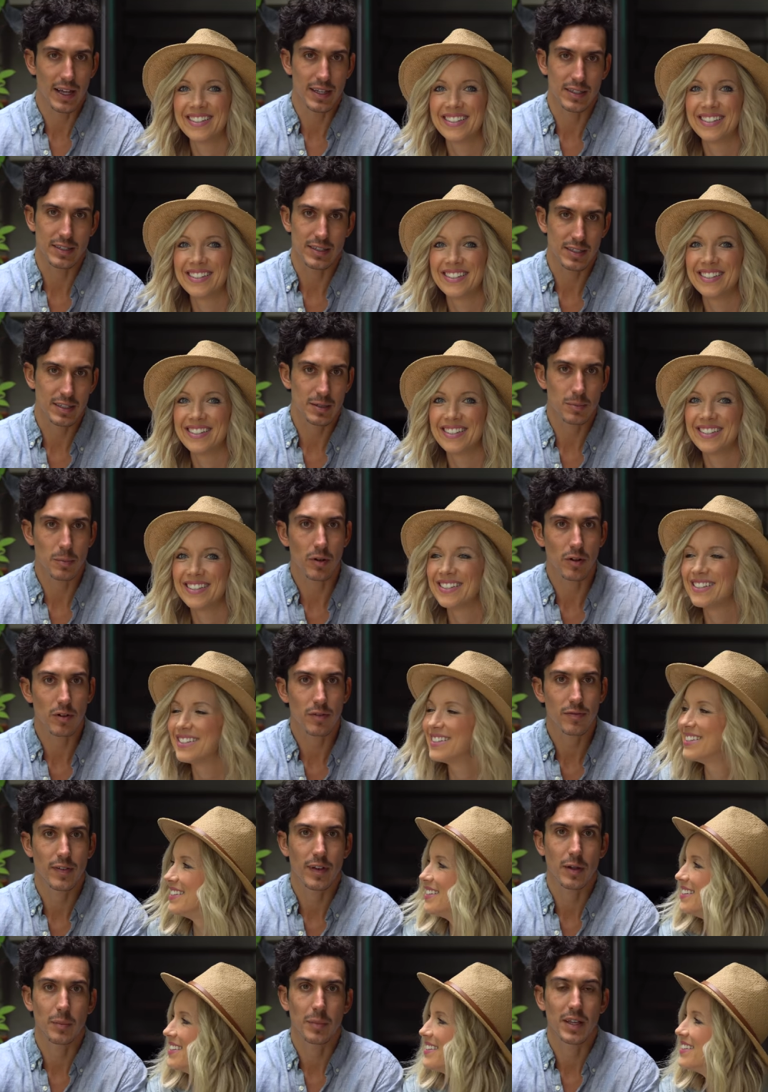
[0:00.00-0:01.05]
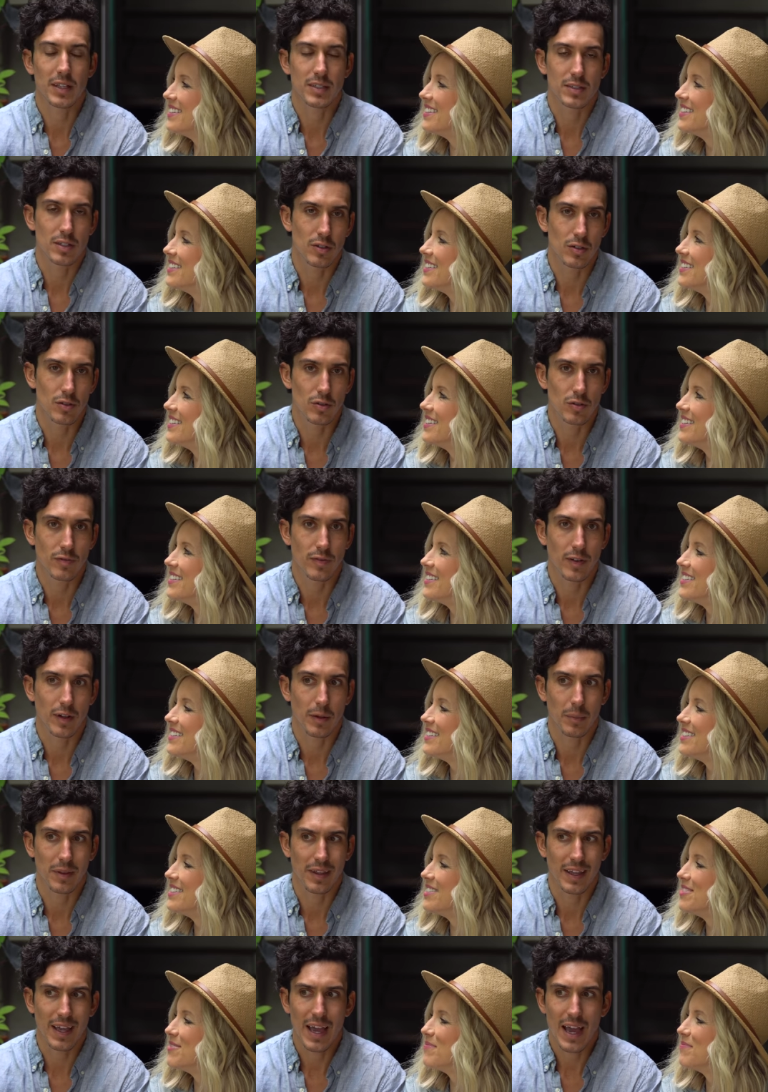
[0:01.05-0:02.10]
Speaker 1: as a small family, as a new
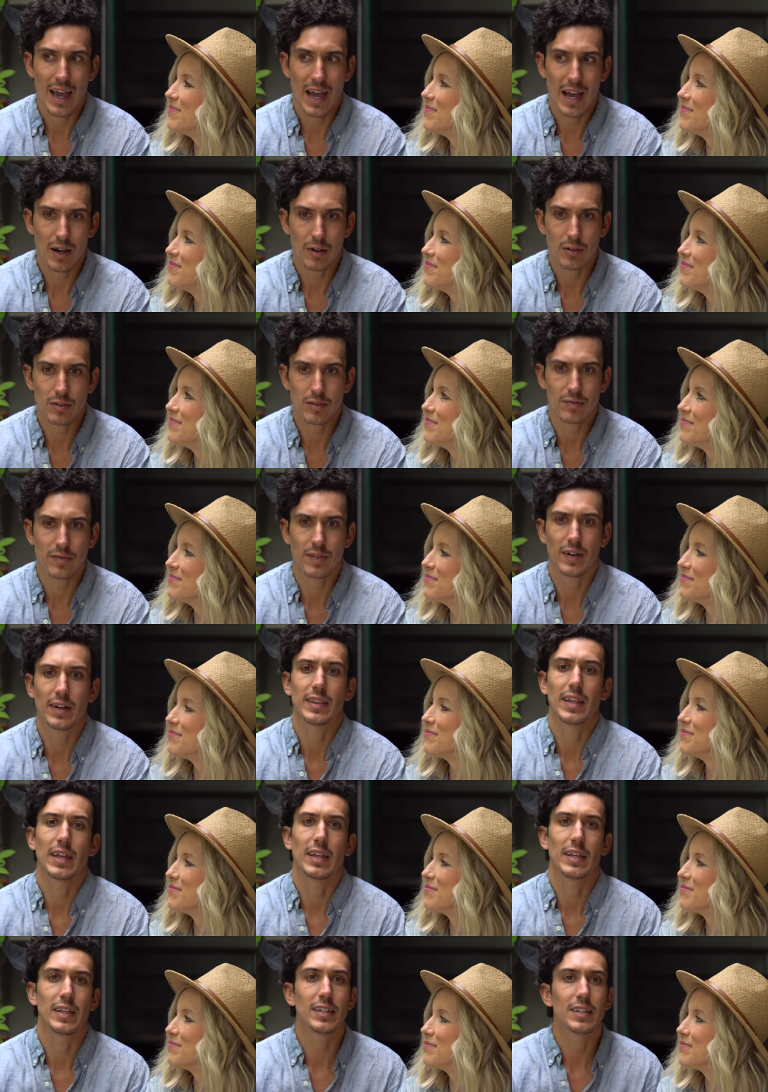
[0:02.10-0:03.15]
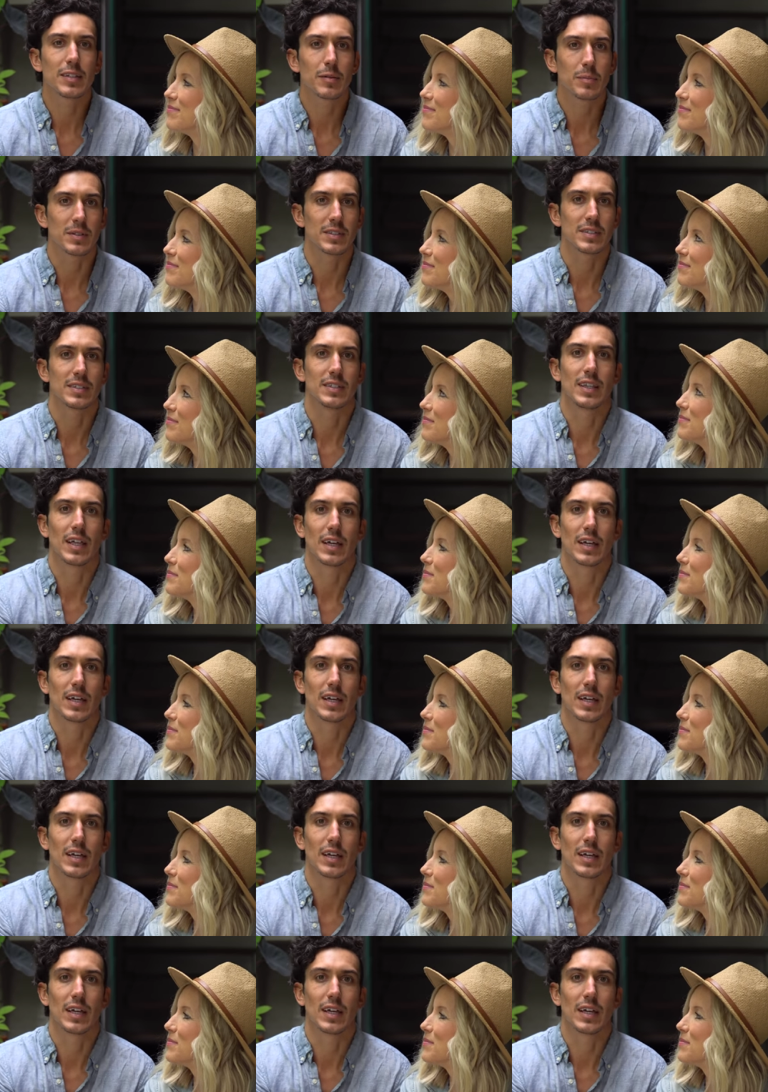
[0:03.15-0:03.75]
family, how to find that intimacy,